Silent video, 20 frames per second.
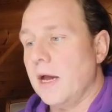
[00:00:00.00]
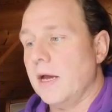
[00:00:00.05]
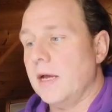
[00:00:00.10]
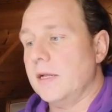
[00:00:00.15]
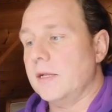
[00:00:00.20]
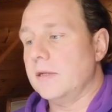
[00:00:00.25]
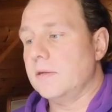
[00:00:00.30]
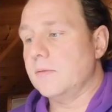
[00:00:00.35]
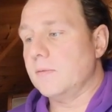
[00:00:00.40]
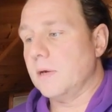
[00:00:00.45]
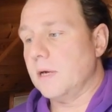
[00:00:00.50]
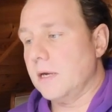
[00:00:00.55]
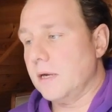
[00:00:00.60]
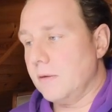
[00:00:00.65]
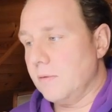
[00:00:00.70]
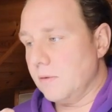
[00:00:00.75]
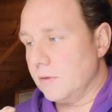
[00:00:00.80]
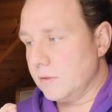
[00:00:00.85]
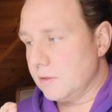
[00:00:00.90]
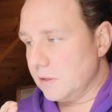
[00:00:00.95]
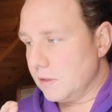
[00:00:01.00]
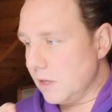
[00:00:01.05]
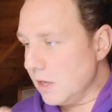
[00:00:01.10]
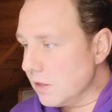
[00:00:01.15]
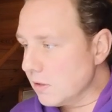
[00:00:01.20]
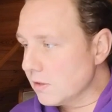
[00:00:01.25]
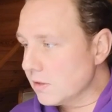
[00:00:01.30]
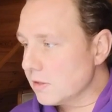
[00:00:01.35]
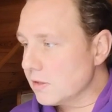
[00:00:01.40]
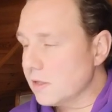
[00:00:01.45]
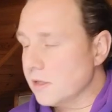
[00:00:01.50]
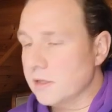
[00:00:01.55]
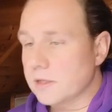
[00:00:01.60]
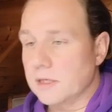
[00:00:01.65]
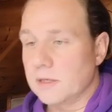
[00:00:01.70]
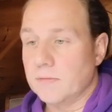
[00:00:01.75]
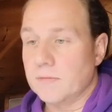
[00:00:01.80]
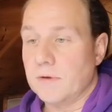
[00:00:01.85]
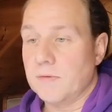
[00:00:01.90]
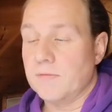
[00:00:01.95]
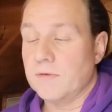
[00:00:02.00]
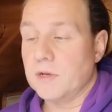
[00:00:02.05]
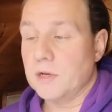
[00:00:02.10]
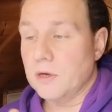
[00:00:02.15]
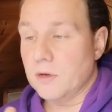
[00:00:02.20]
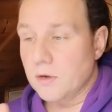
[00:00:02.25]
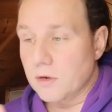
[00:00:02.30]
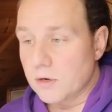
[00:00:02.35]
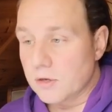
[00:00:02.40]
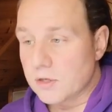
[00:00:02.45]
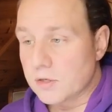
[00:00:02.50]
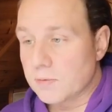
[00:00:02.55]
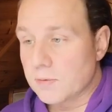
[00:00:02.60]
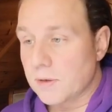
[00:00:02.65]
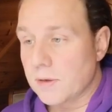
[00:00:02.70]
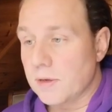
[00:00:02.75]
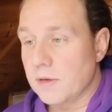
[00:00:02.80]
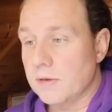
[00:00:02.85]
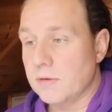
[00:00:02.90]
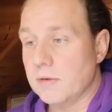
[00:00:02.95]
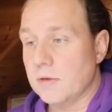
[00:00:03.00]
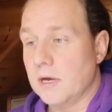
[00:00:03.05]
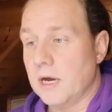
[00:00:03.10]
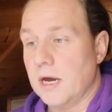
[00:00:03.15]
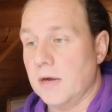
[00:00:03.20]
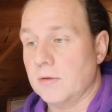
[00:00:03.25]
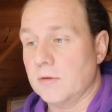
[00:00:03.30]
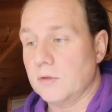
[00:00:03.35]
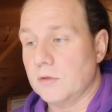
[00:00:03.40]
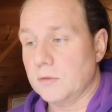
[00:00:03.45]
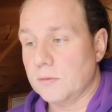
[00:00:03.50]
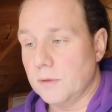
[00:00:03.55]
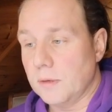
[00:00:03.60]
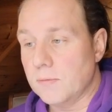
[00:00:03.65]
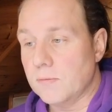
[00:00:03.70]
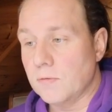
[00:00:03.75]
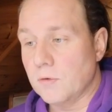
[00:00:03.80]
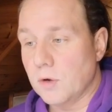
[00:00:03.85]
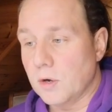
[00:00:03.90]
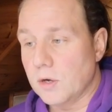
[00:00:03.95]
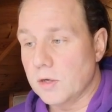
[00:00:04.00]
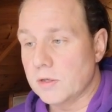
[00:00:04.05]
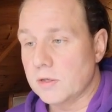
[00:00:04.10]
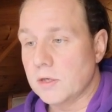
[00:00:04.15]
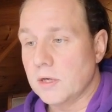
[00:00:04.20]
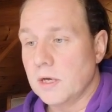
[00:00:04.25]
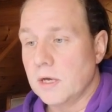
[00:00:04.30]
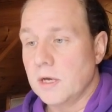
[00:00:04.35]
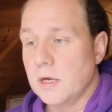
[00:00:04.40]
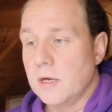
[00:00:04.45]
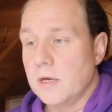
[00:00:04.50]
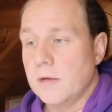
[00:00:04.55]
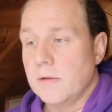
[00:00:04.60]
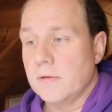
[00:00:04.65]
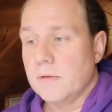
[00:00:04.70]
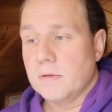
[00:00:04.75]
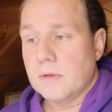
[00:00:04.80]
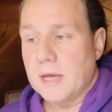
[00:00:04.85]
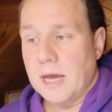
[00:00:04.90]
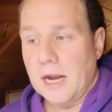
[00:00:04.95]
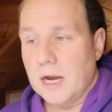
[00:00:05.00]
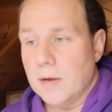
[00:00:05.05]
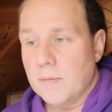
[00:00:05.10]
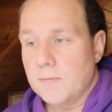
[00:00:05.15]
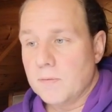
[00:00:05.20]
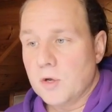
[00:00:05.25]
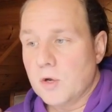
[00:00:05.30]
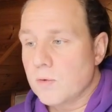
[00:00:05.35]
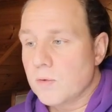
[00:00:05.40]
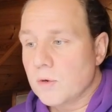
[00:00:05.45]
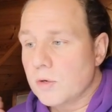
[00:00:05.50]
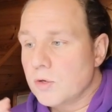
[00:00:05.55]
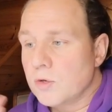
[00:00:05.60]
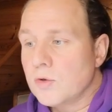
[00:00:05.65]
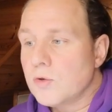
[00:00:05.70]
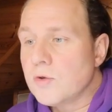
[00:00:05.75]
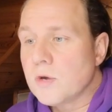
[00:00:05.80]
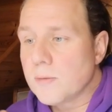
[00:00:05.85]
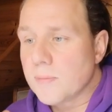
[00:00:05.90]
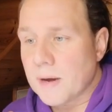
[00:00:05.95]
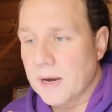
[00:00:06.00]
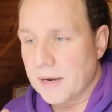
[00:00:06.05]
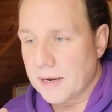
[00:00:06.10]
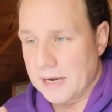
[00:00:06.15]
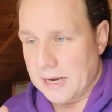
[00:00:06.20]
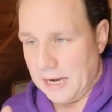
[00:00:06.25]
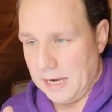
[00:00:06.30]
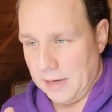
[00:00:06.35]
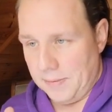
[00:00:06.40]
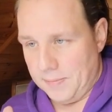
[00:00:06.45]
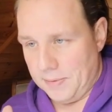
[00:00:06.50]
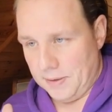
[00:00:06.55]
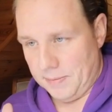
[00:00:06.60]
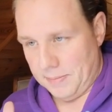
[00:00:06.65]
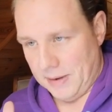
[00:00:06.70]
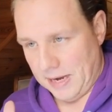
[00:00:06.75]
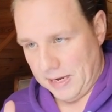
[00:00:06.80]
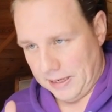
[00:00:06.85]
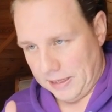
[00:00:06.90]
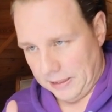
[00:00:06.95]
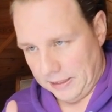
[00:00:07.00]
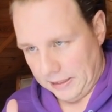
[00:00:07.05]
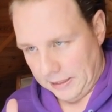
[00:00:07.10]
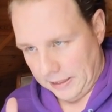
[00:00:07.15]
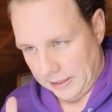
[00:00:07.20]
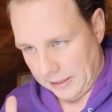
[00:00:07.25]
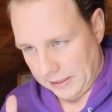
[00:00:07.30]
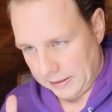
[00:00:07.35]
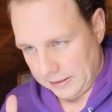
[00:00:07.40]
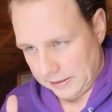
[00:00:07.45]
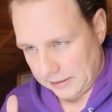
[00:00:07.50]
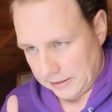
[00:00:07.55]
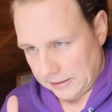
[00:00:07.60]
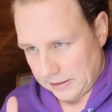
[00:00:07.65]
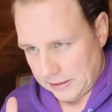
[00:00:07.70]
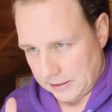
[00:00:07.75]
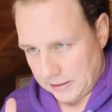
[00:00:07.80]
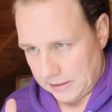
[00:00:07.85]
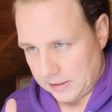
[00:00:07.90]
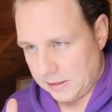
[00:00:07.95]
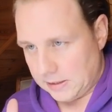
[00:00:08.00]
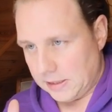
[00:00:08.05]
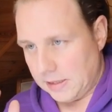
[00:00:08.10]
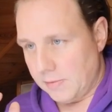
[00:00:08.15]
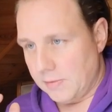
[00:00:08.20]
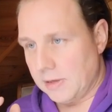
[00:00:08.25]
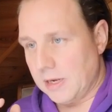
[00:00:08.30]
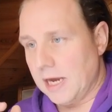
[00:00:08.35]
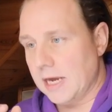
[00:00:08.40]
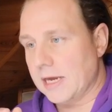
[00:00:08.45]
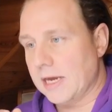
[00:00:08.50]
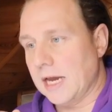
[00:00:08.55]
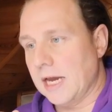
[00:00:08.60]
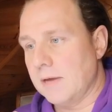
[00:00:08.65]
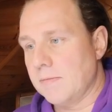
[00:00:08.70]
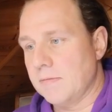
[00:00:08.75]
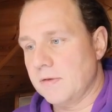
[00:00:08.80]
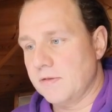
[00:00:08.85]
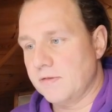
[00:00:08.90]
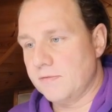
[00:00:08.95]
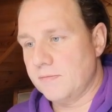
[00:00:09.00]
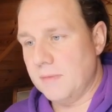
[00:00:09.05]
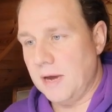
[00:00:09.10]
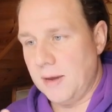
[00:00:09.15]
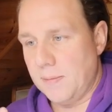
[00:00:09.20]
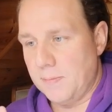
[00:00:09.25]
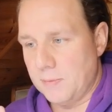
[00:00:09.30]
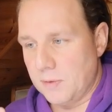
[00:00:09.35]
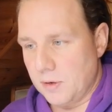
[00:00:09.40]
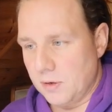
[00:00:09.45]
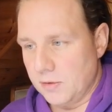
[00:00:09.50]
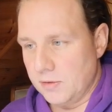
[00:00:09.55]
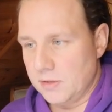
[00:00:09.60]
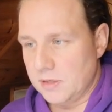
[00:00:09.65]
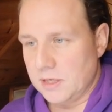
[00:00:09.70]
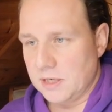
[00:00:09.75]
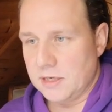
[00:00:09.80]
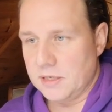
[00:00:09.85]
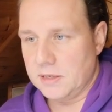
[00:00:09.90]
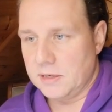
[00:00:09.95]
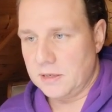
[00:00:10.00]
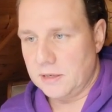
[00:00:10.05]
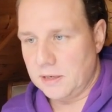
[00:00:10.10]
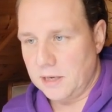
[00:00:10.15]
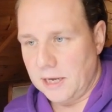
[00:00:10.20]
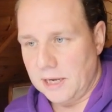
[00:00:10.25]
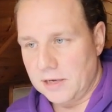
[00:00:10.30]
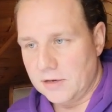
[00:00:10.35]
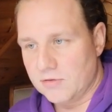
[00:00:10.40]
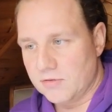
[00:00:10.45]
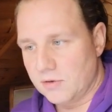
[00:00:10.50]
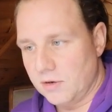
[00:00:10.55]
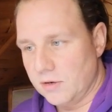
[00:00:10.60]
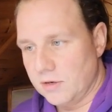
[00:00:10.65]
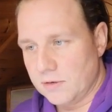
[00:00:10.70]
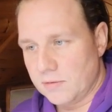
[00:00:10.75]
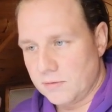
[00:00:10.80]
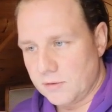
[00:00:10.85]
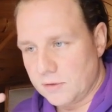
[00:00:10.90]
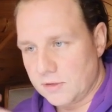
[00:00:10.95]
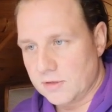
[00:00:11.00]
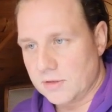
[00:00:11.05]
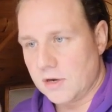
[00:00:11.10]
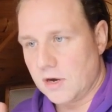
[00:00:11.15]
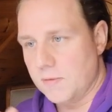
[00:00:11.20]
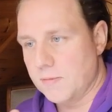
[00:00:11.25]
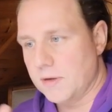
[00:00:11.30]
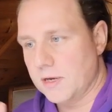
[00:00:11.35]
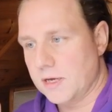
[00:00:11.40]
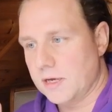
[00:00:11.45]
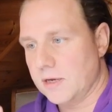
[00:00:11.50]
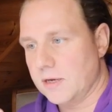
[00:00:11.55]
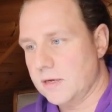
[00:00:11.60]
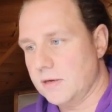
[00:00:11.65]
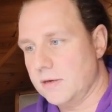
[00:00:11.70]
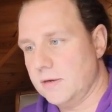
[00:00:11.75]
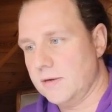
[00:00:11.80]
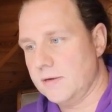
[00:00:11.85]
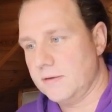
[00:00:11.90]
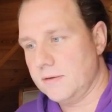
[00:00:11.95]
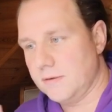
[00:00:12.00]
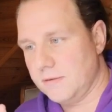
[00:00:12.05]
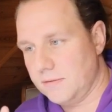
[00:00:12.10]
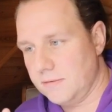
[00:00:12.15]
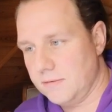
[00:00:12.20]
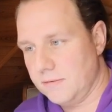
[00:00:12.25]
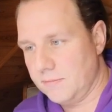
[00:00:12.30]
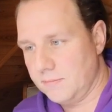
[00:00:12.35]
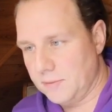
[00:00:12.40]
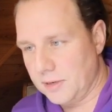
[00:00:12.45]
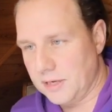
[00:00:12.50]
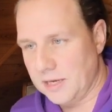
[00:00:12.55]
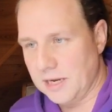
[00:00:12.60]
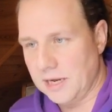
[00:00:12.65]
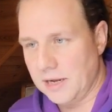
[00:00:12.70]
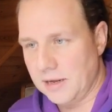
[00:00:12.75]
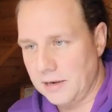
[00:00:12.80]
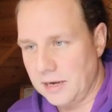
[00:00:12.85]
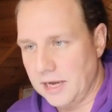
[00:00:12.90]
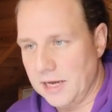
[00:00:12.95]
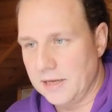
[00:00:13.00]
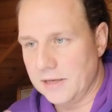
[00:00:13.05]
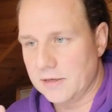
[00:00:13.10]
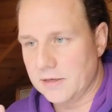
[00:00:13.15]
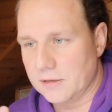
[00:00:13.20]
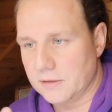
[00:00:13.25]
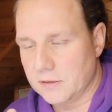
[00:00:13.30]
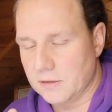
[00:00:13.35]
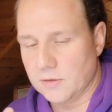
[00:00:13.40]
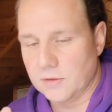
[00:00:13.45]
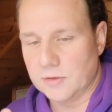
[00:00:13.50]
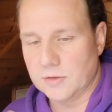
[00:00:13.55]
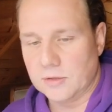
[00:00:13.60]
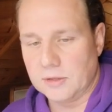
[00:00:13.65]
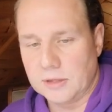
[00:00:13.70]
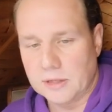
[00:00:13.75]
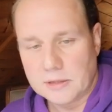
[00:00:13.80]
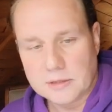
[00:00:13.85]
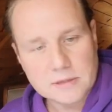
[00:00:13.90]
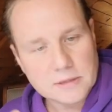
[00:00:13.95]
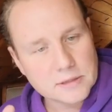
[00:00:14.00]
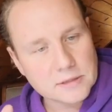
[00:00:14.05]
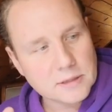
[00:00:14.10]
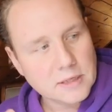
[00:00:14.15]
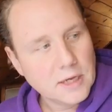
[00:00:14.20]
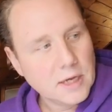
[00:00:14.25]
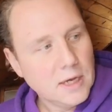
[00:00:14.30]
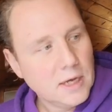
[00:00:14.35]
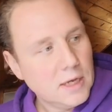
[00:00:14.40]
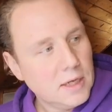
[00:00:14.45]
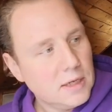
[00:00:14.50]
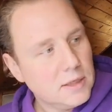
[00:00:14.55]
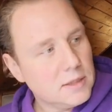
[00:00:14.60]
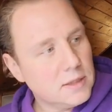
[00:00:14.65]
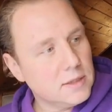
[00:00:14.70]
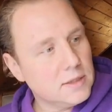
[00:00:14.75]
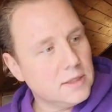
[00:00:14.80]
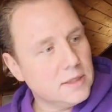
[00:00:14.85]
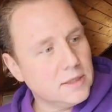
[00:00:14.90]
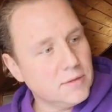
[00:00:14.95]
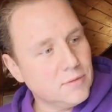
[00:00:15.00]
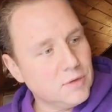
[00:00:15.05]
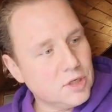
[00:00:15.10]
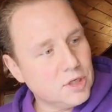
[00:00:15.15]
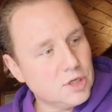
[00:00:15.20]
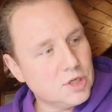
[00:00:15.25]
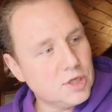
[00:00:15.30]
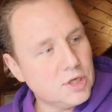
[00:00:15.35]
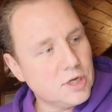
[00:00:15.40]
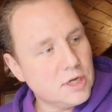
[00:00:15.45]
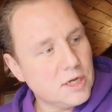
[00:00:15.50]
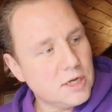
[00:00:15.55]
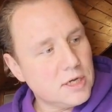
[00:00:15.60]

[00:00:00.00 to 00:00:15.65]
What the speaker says: And when I was a youngster, and when we learned how to swim, was gallop. No one knew about galloping back in the days. Like that came with Matt Biondi, and later on it was coming a bit later. So this is something which